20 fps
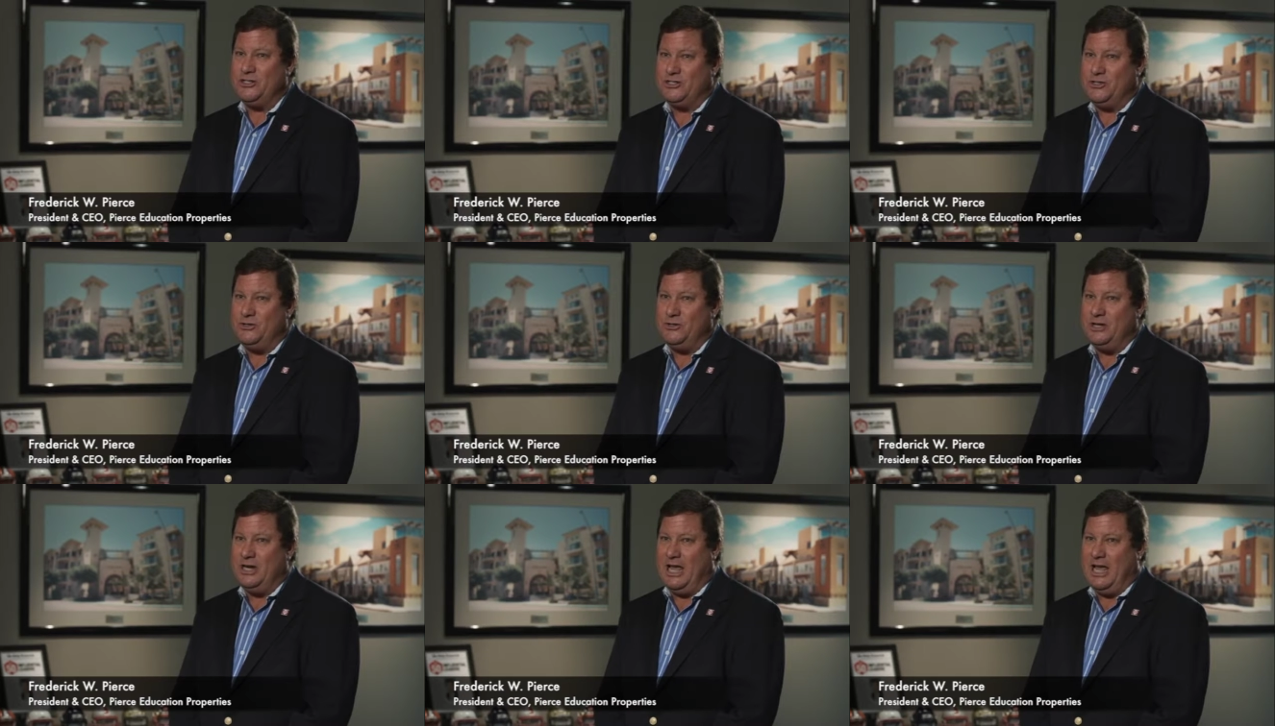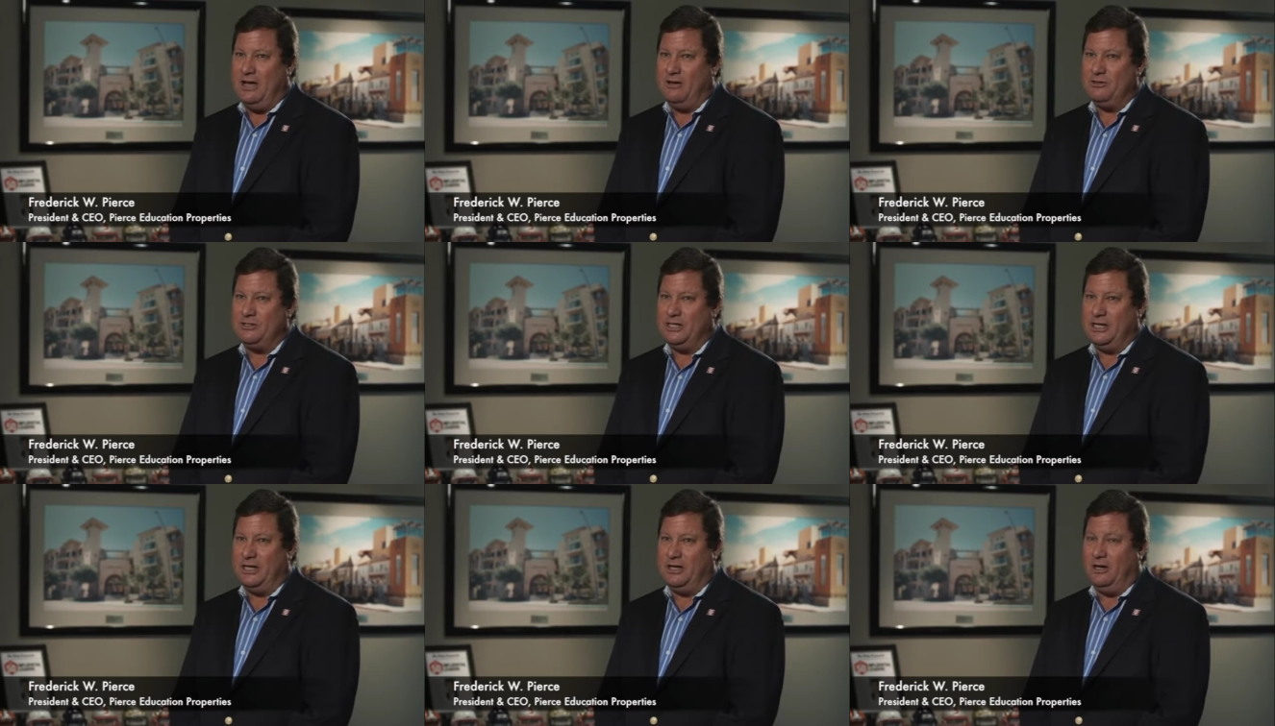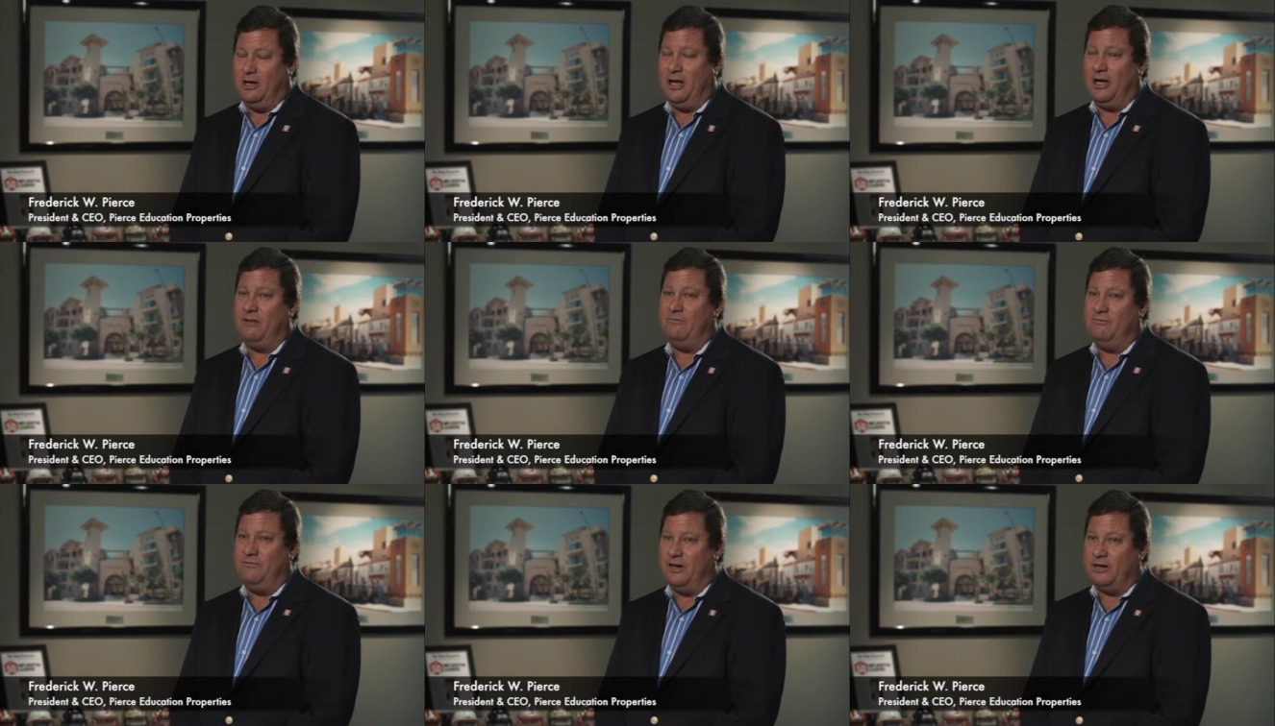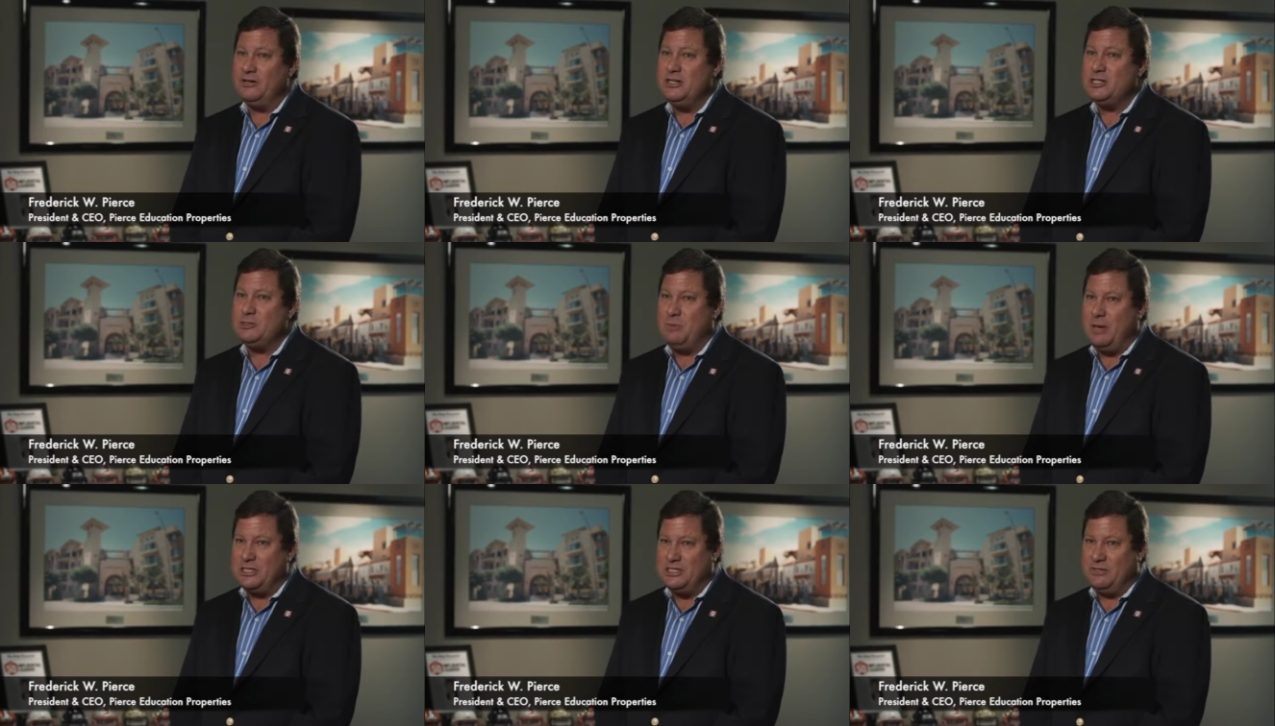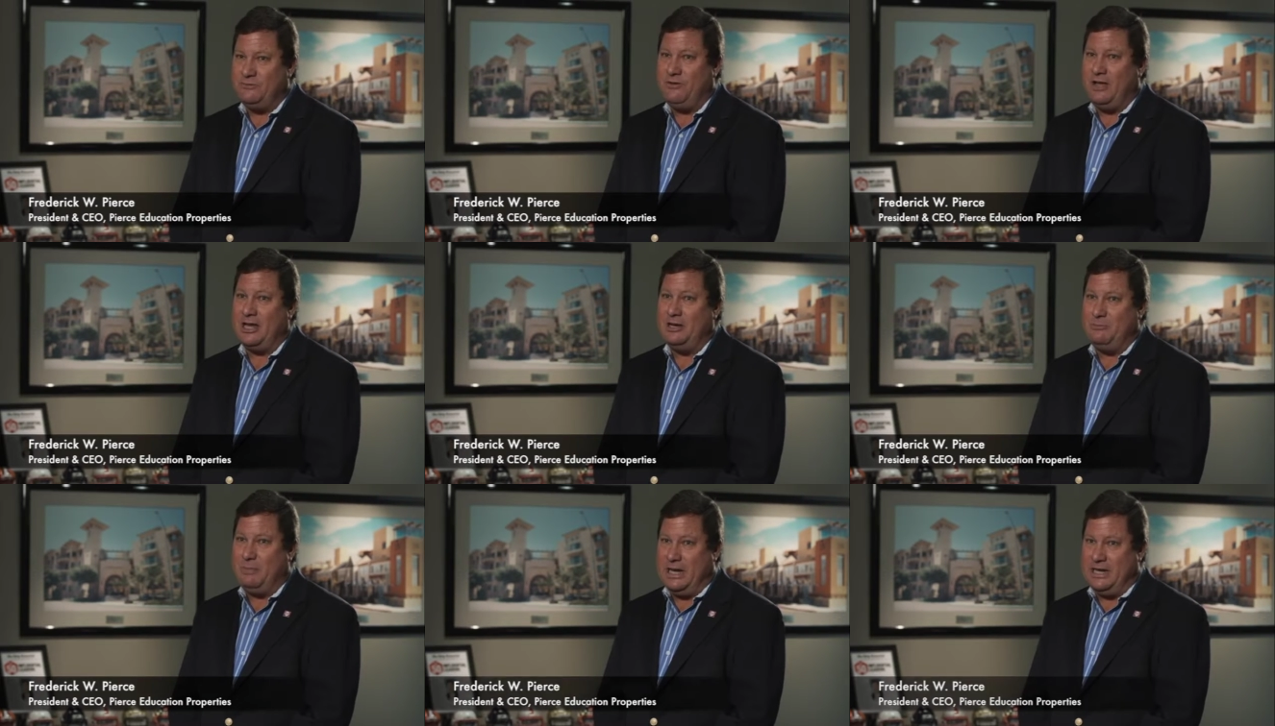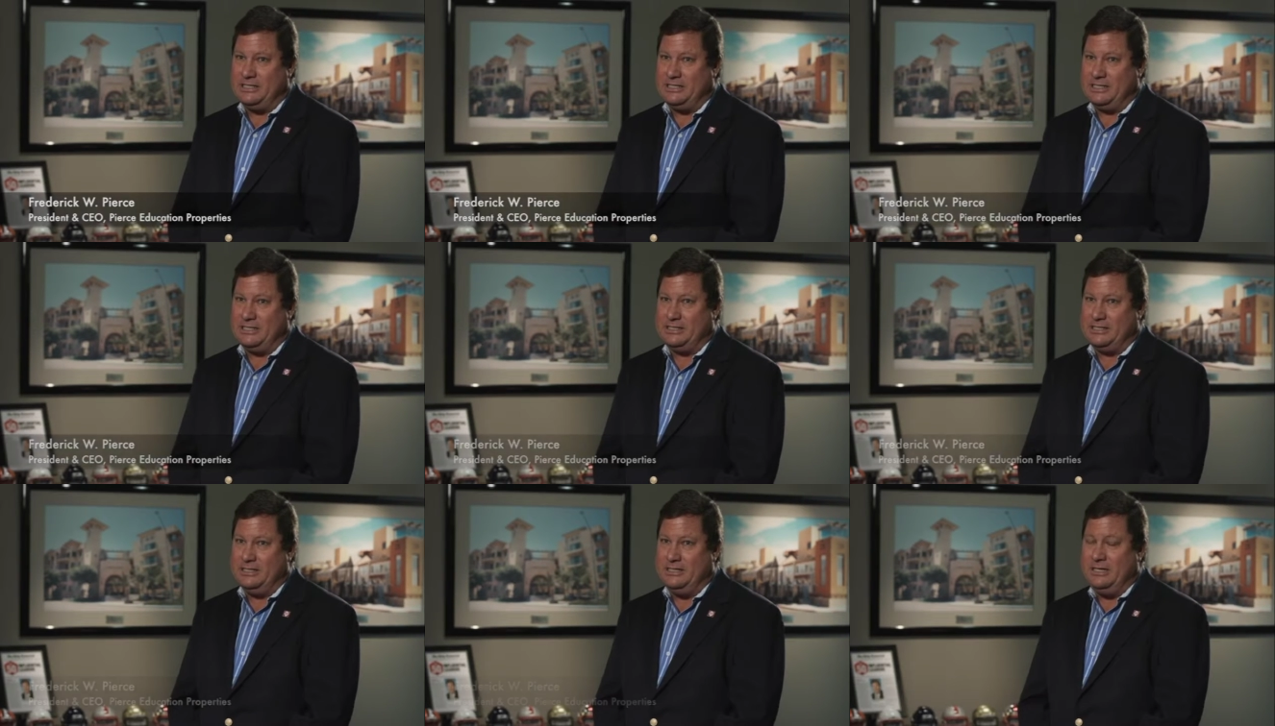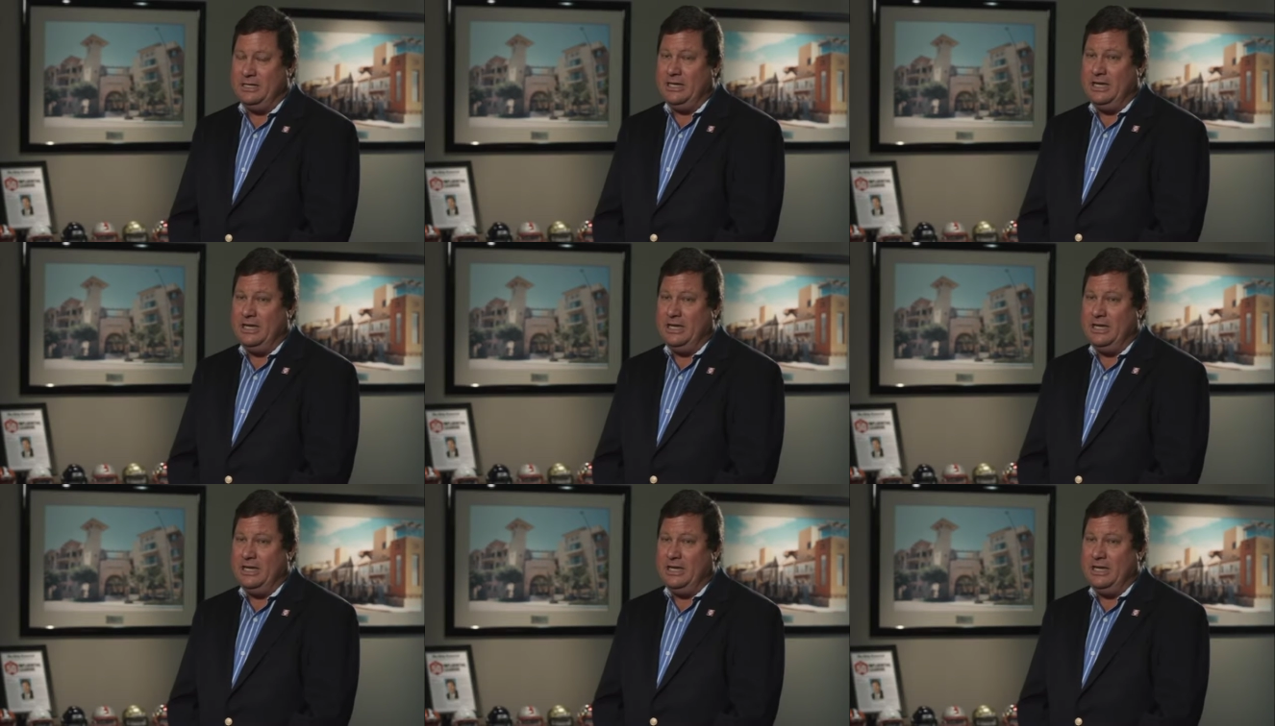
student housing on a very specified basis